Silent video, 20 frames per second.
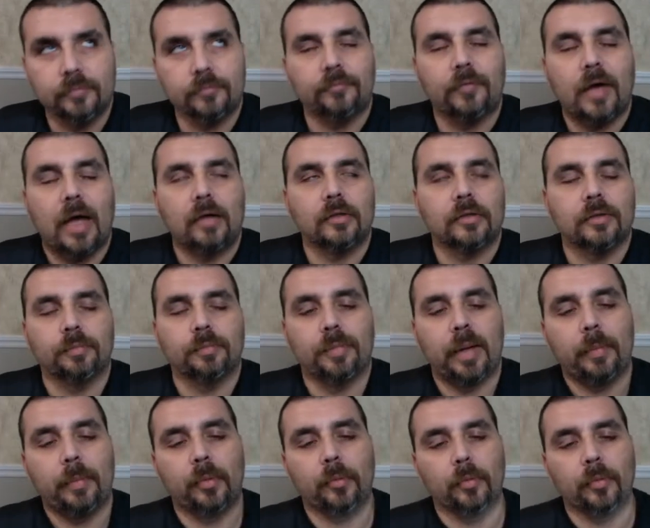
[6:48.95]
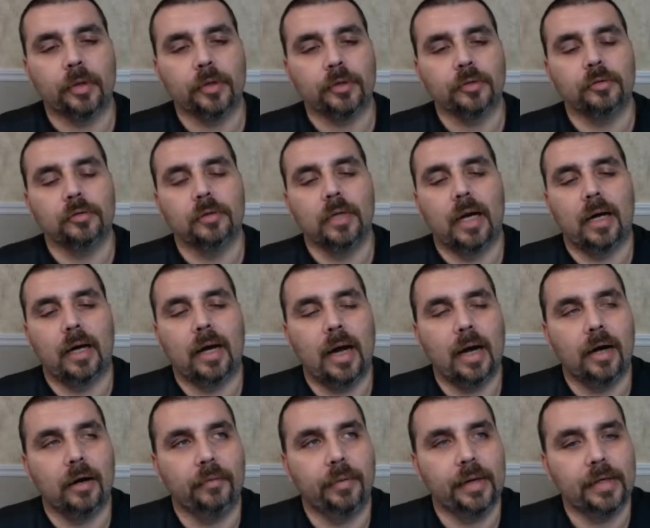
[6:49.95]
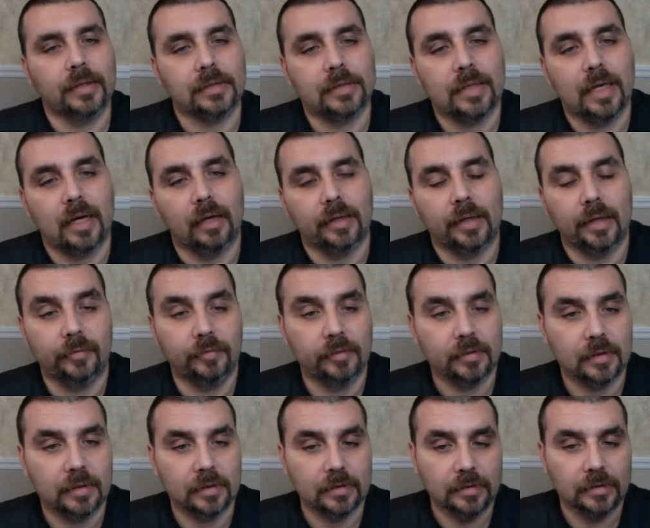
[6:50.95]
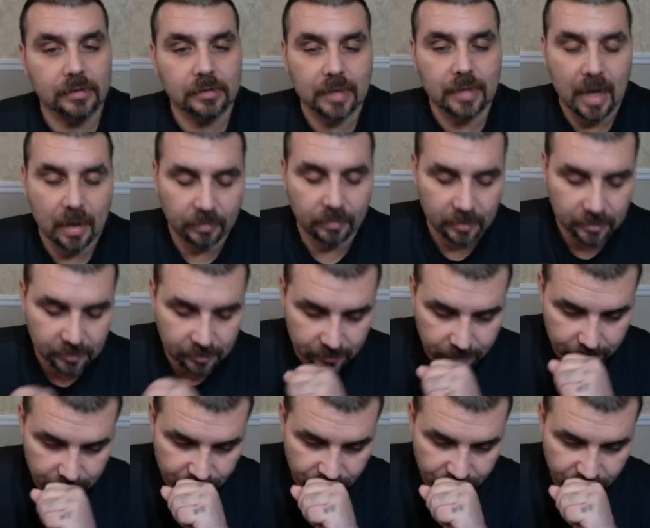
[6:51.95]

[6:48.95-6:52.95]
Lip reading: file some paperwork to the IRS now that everything's established.